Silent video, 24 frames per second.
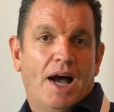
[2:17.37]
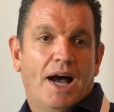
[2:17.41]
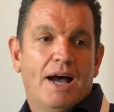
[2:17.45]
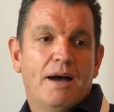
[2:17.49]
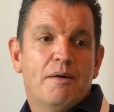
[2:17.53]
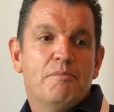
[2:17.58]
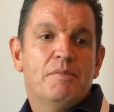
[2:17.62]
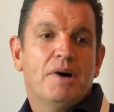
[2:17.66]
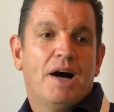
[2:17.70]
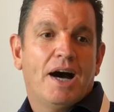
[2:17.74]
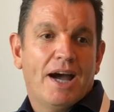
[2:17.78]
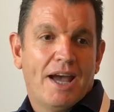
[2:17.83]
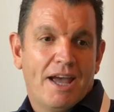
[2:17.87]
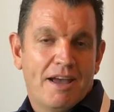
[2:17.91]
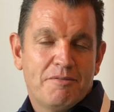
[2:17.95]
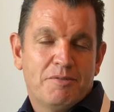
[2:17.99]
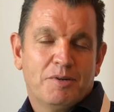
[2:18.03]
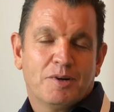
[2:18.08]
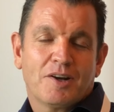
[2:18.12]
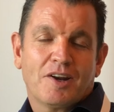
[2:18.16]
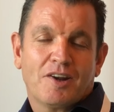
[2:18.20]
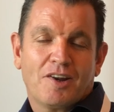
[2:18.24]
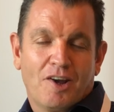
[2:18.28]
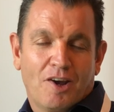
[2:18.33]
I
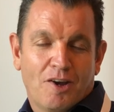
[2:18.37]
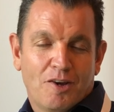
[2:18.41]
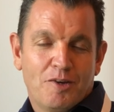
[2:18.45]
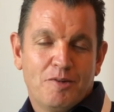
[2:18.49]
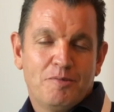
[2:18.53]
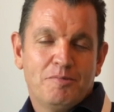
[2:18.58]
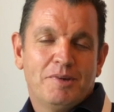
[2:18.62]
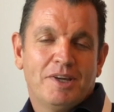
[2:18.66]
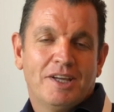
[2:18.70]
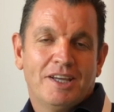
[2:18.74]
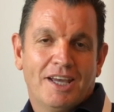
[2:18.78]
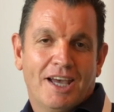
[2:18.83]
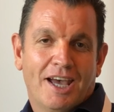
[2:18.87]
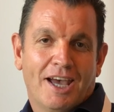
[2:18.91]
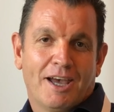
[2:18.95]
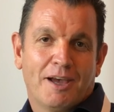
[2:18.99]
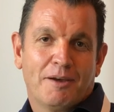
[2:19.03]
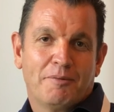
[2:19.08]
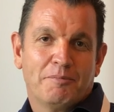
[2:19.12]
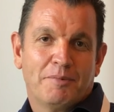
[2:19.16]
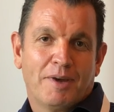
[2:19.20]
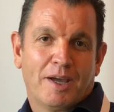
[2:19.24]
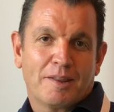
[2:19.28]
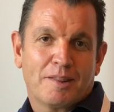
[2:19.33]
have one at home
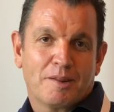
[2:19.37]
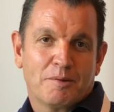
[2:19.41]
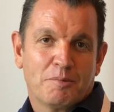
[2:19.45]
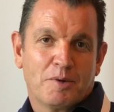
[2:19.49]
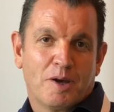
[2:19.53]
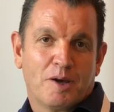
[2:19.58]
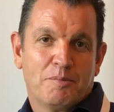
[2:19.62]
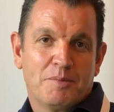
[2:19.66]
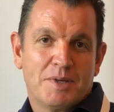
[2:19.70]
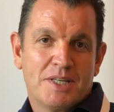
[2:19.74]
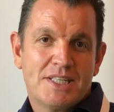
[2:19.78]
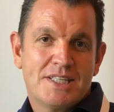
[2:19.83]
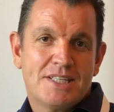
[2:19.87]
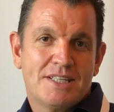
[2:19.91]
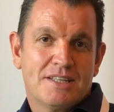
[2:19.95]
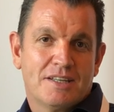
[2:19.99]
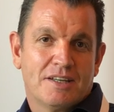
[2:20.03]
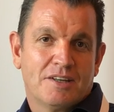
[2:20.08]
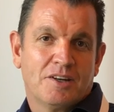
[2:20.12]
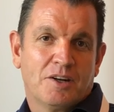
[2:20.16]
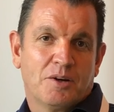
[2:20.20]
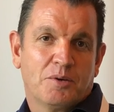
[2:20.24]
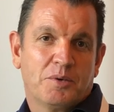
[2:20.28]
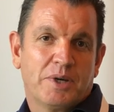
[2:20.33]
at the moment.
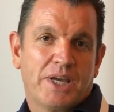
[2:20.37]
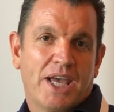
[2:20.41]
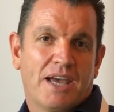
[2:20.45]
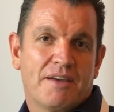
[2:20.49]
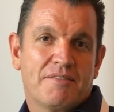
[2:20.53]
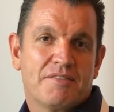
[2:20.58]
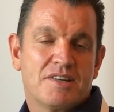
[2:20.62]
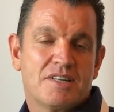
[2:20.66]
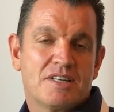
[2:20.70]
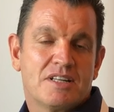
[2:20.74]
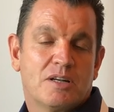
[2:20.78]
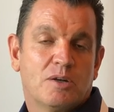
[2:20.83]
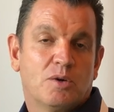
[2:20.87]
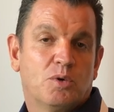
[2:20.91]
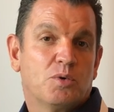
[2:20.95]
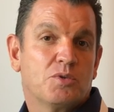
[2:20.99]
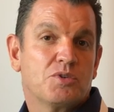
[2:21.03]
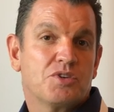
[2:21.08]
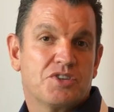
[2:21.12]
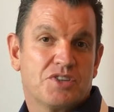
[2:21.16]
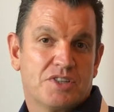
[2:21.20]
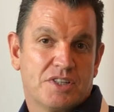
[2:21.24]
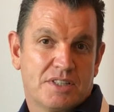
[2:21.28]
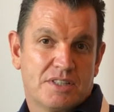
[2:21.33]
You know, we haven't
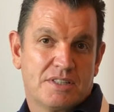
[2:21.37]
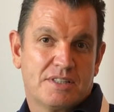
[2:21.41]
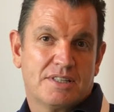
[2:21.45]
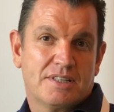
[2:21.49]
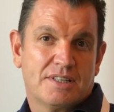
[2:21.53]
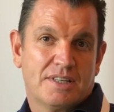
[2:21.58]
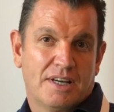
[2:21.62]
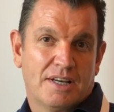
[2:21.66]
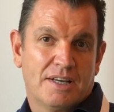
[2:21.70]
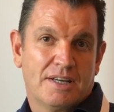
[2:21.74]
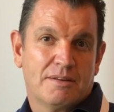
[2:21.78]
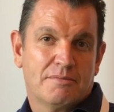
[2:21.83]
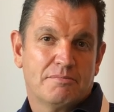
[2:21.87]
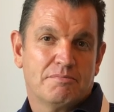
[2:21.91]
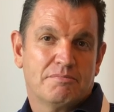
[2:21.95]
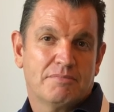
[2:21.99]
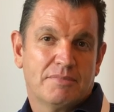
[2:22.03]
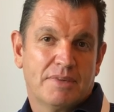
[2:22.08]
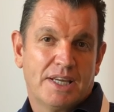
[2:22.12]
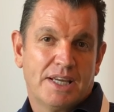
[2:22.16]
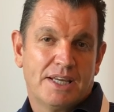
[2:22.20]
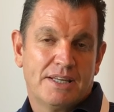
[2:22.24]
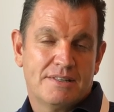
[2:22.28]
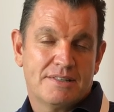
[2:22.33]
launched it
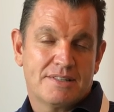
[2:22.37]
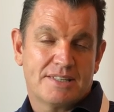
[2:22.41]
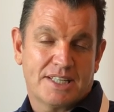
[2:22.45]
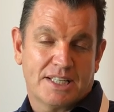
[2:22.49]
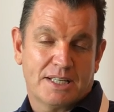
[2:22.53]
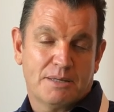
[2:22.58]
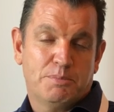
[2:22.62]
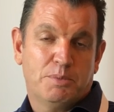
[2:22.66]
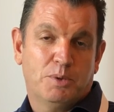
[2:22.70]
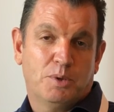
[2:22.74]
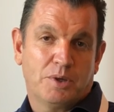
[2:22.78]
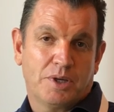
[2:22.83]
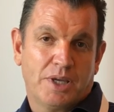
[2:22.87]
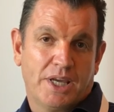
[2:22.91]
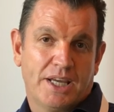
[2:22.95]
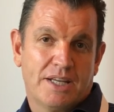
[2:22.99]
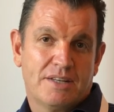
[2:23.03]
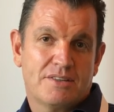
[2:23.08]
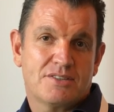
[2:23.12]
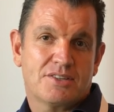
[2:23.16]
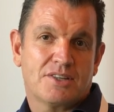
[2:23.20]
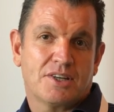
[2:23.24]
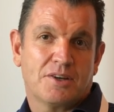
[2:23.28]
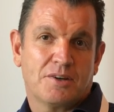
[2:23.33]
in Singapore
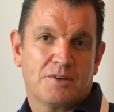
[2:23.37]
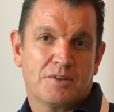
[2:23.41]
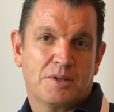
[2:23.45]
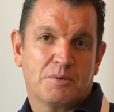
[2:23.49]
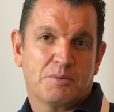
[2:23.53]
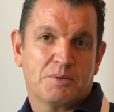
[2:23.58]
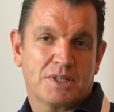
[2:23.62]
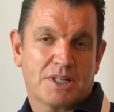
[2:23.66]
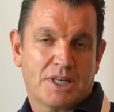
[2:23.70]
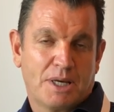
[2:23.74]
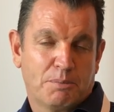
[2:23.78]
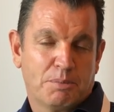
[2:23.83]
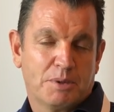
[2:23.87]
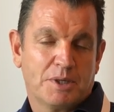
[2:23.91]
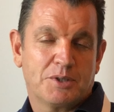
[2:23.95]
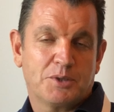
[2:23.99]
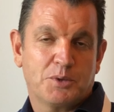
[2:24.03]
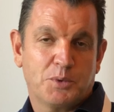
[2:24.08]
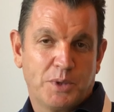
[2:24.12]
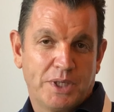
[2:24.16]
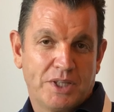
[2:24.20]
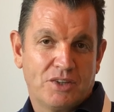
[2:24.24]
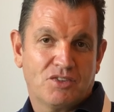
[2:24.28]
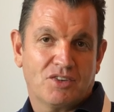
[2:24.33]
yet, so there were a couple of
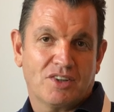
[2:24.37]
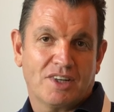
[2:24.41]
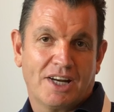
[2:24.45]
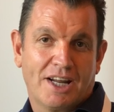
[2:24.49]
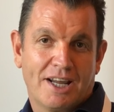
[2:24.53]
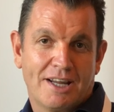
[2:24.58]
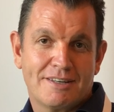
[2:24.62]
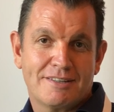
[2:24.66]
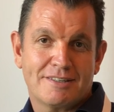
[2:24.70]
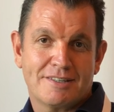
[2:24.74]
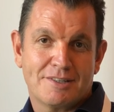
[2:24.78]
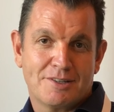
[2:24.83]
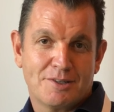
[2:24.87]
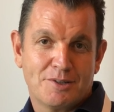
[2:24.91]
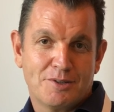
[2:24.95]
tweaks that I had to do